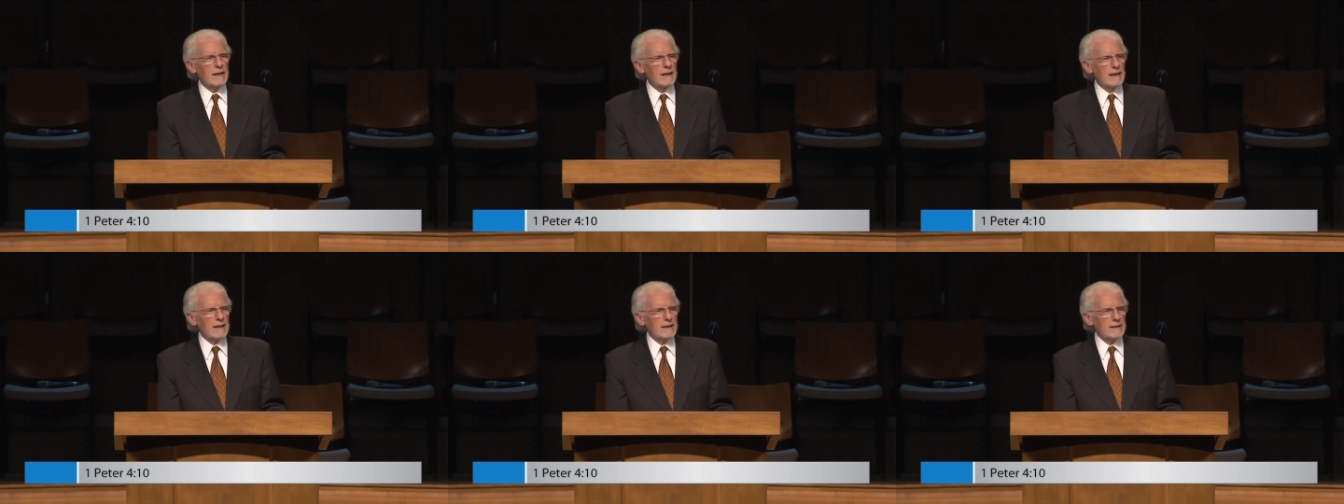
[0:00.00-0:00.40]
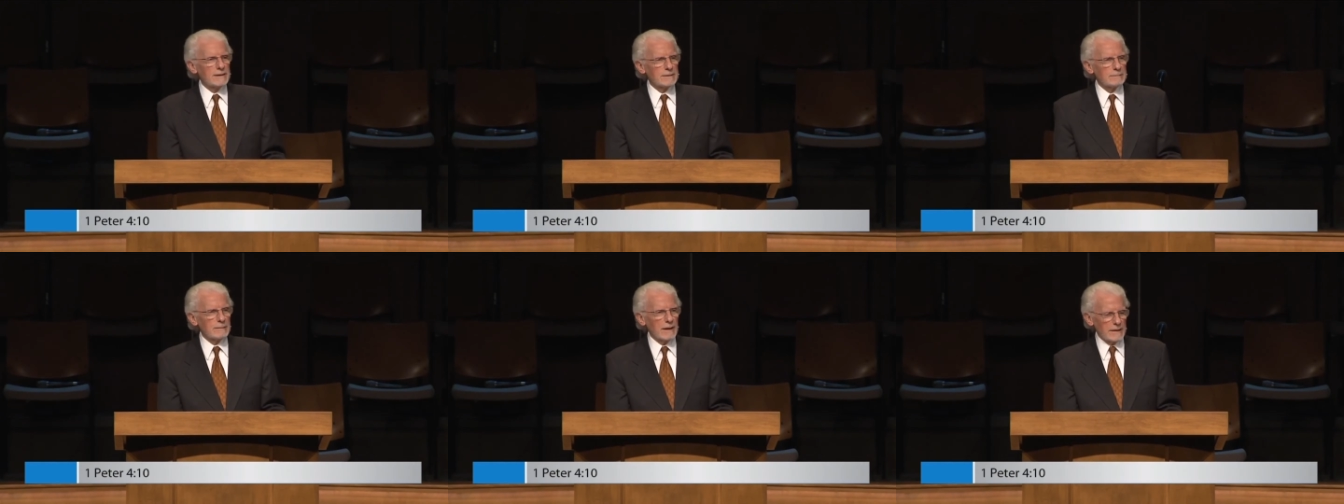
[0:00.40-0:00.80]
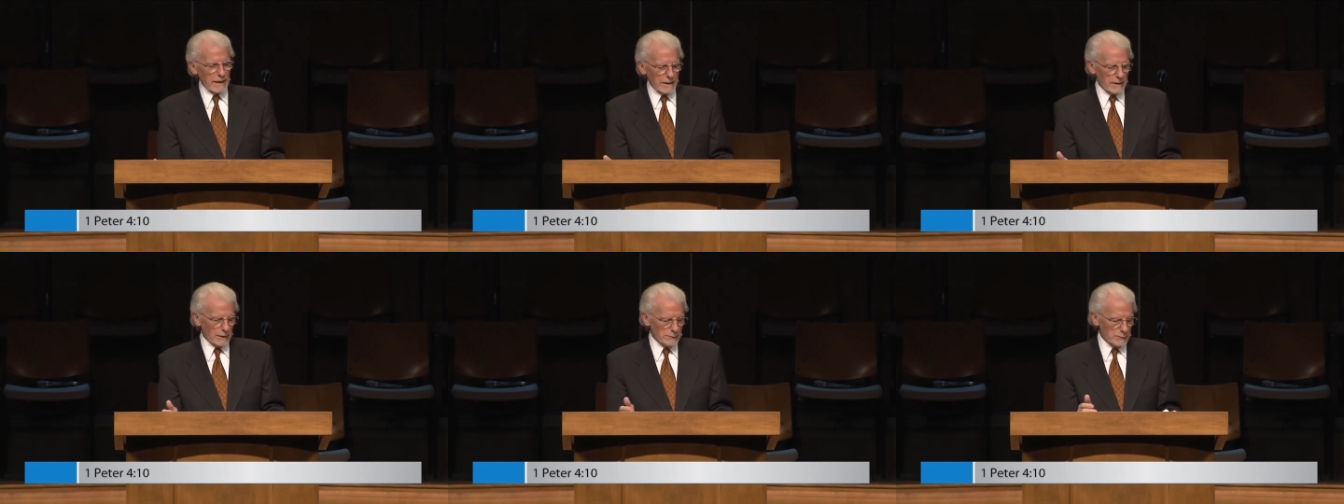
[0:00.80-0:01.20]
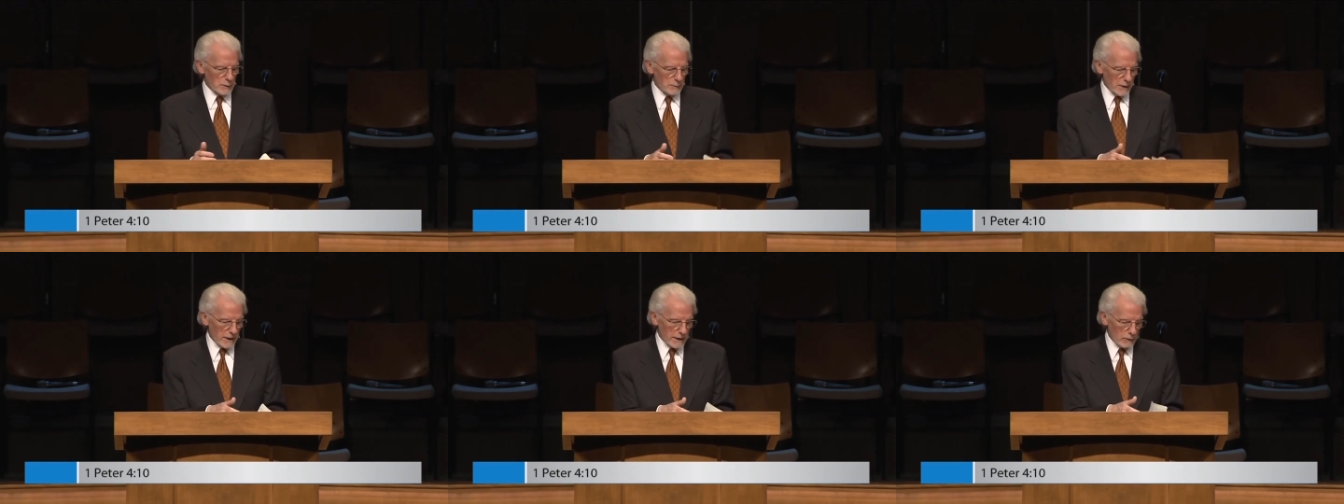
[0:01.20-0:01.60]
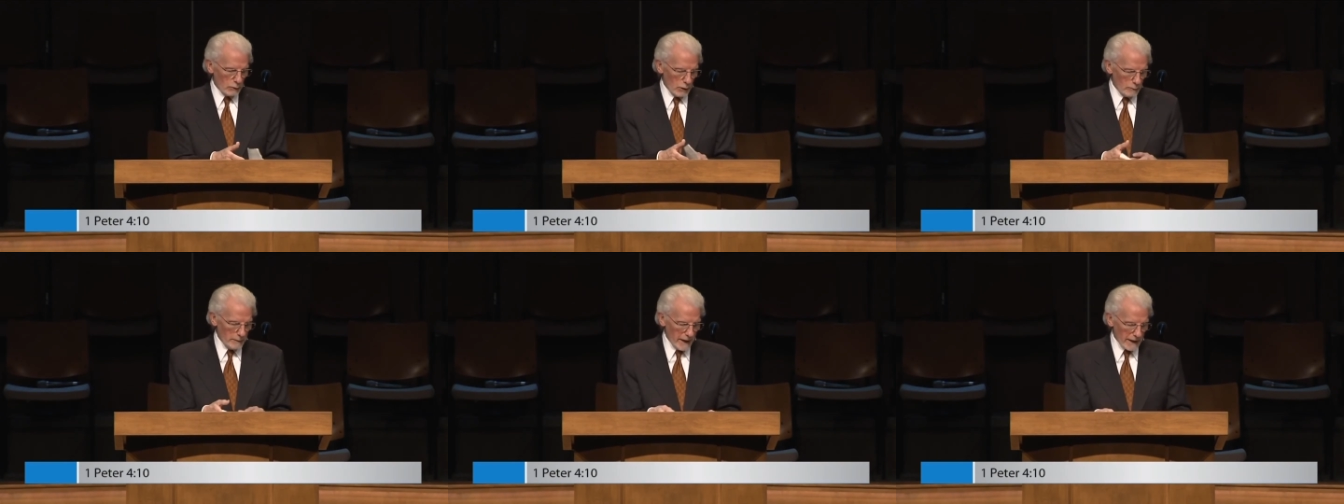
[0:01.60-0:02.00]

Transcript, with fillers: um, and that helps the body grow.